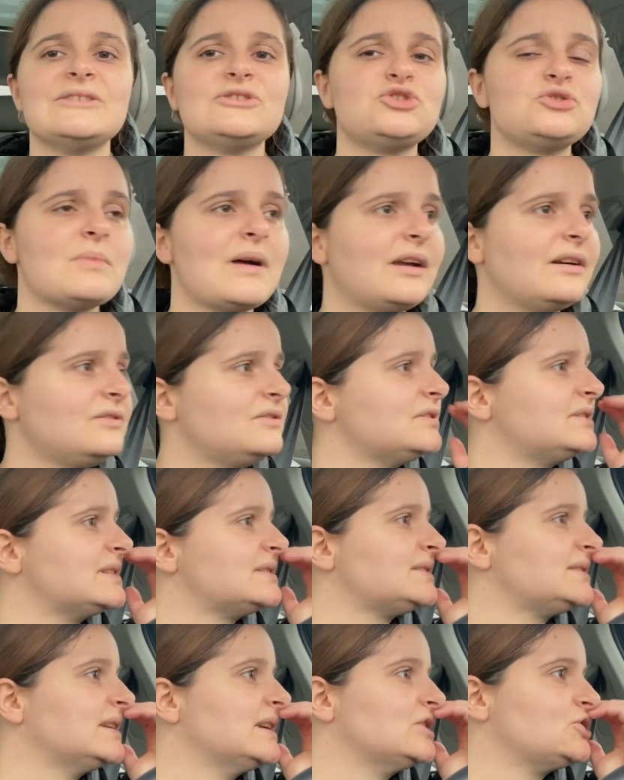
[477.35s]
to my other
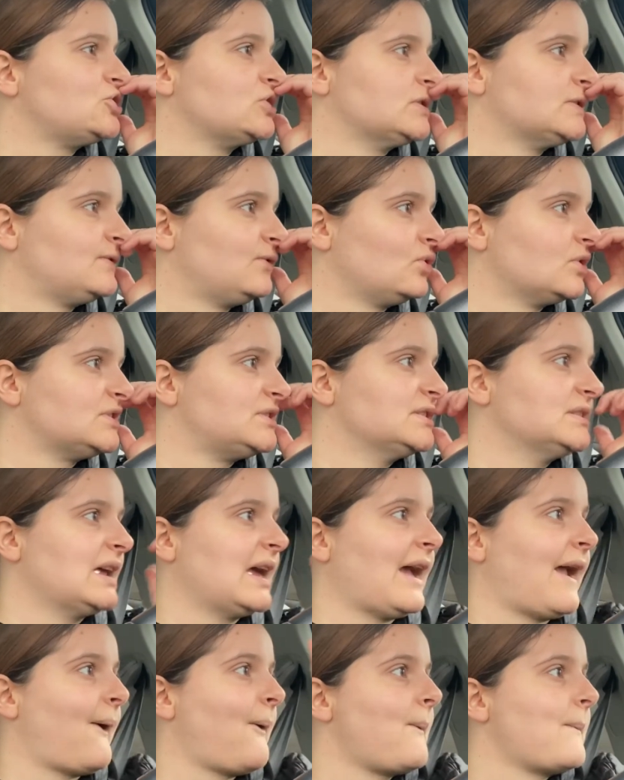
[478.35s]
destinations for
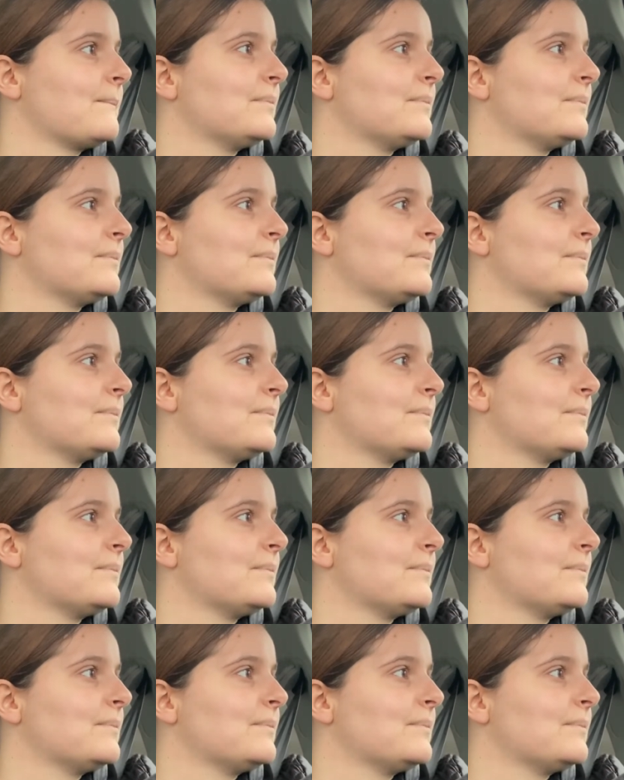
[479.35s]
today.